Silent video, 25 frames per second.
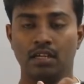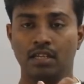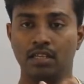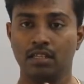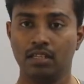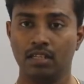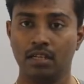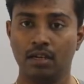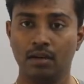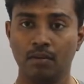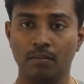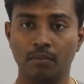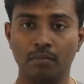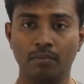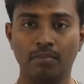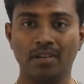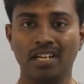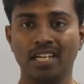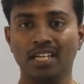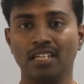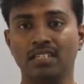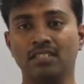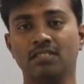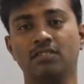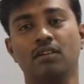in the
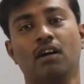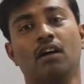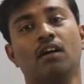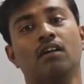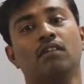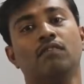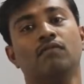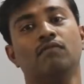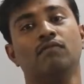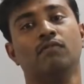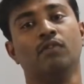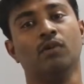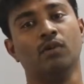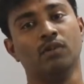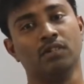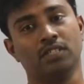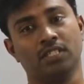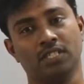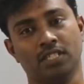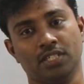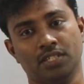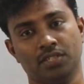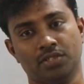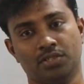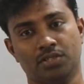breakdown
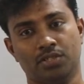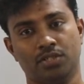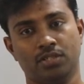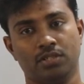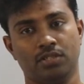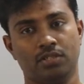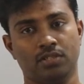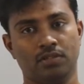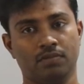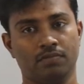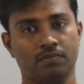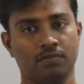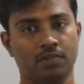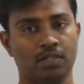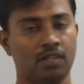voltage.